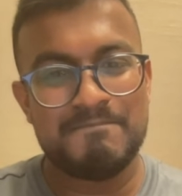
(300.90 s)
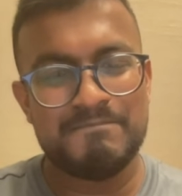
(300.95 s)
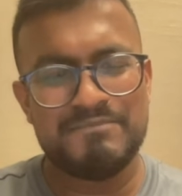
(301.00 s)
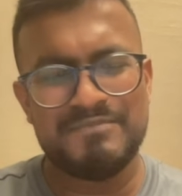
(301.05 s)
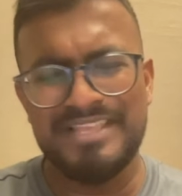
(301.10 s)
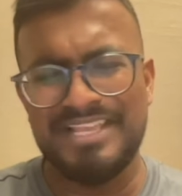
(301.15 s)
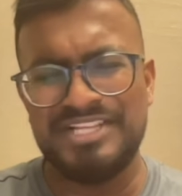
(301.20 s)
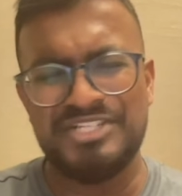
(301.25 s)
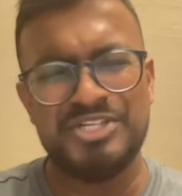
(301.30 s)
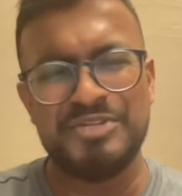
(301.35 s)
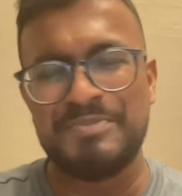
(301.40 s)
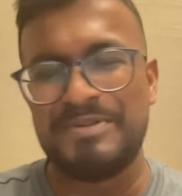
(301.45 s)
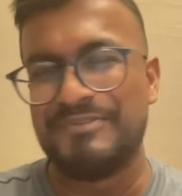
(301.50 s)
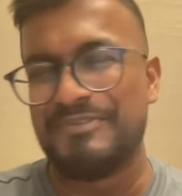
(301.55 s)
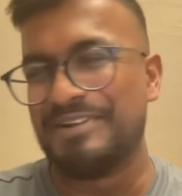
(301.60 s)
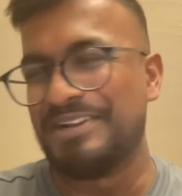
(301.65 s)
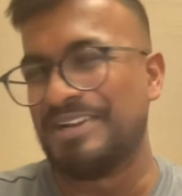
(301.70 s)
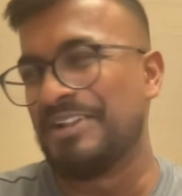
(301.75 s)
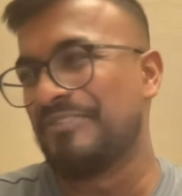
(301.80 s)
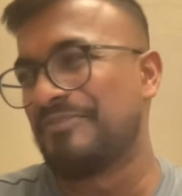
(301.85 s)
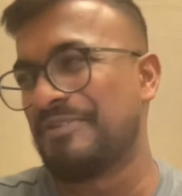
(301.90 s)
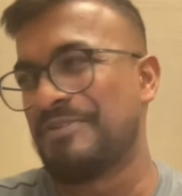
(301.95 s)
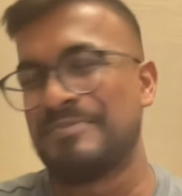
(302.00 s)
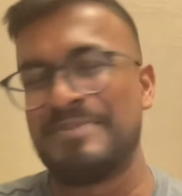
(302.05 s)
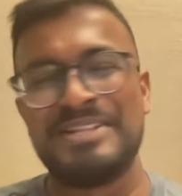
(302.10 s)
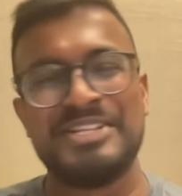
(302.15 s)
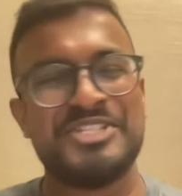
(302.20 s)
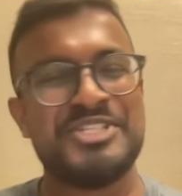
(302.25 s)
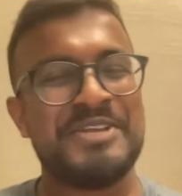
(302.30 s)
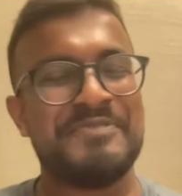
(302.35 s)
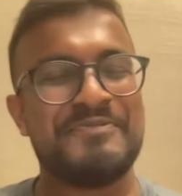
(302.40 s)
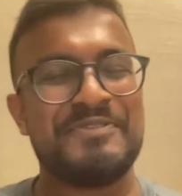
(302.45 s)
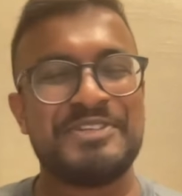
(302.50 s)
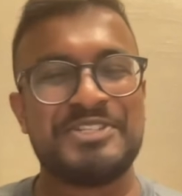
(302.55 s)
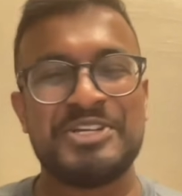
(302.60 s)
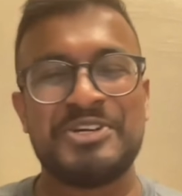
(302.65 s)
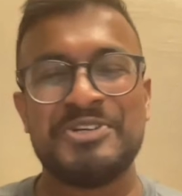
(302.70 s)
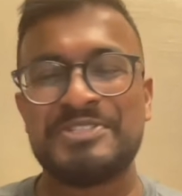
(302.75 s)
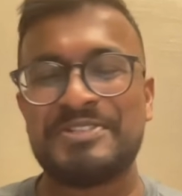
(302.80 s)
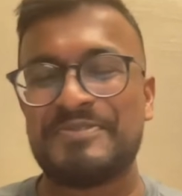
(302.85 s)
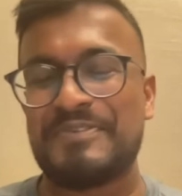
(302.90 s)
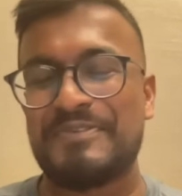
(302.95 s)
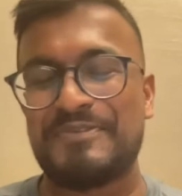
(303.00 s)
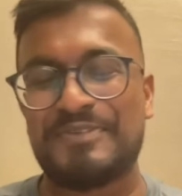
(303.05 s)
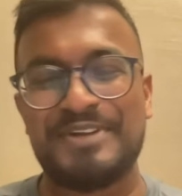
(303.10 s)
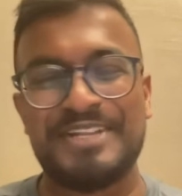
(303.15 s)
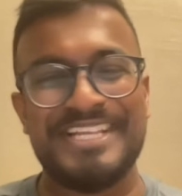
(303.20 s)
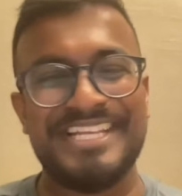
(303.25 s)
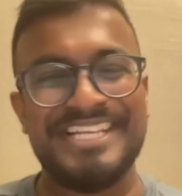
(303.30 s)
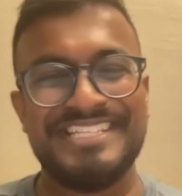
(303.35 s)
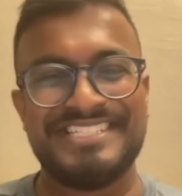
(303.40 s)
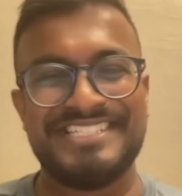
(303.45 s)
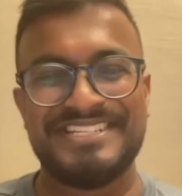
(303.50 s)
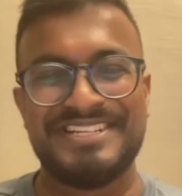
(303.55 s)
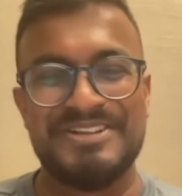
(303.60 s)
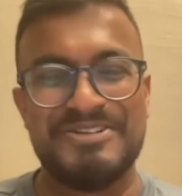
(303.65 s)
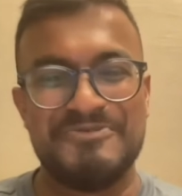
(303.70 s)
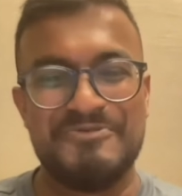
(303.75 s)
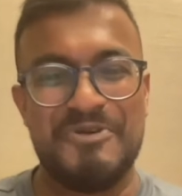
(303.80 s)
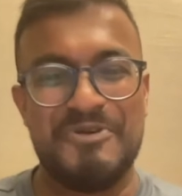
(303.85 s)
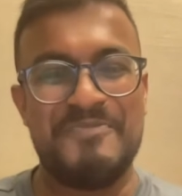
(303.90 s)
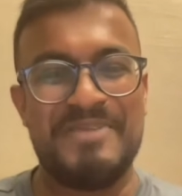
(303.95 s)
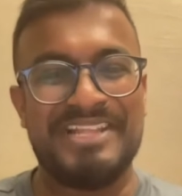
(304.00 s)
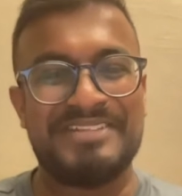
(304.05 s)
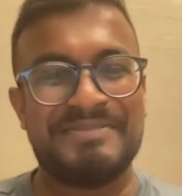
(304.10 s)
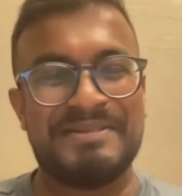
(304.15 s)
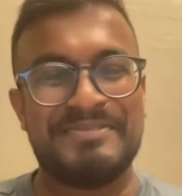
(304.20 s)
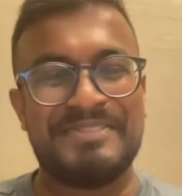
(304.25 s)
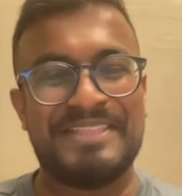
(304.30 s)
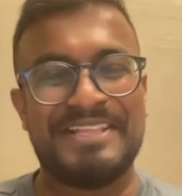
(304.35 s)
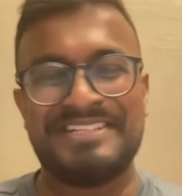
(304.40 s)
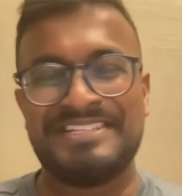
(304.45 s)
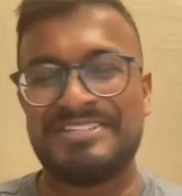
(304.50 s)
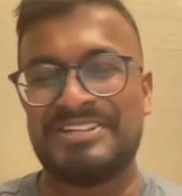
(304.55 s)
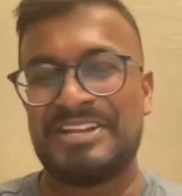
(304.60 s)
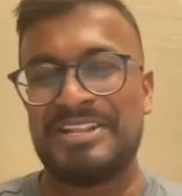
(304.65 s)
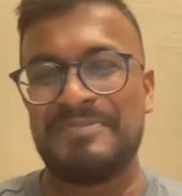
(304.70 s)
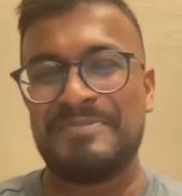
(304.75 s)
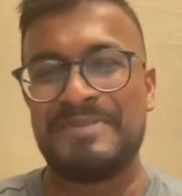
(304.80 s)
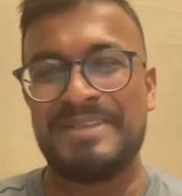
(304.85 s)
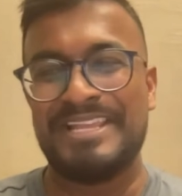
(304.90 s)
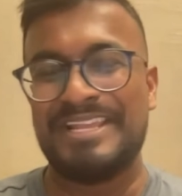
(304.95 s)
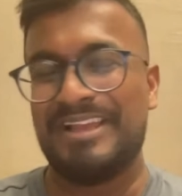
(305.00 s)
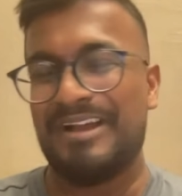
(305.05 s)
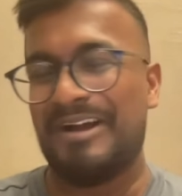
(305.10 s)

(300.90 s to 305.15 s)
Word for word: Yeah, he should be written off. He's been shit for Chelsea for three years. What makes me think he's going to be